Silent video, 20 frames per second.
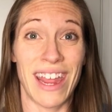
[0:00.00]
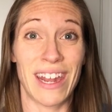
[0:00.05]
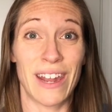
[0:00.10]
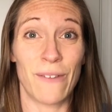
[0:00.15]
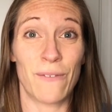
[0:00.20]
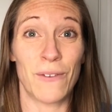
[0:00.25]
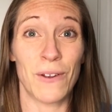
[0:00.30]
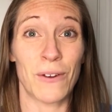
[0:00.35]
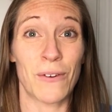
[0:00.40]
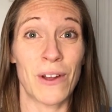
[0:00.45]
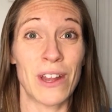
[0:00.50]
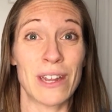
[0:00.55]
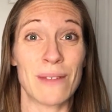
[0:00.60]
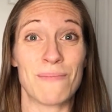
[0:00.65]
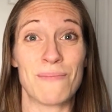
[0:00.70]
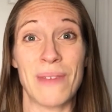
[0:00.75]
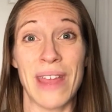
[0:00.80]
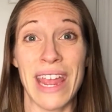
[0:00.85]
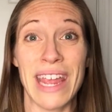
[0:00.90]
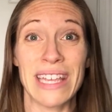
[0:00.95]
And if you're going to
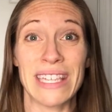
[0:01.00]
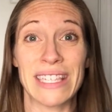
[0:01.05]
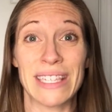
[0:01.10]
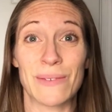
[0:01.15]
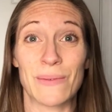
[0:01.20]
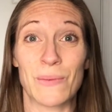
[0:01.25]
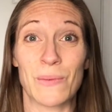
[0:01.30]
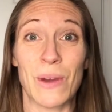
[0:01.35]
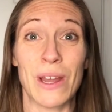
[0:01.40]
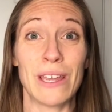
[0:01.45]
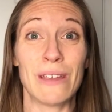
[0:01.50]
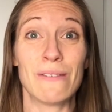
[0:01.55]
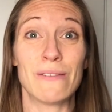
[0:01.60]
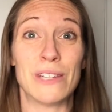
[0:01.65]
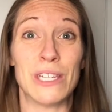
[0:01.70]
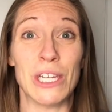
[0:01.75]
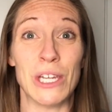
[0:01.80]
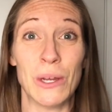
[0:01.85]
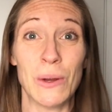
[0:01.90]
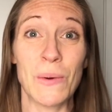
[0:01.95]
base what you
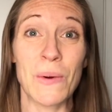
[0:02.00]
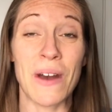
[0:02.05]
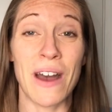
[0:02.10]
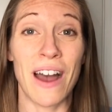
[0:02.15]
do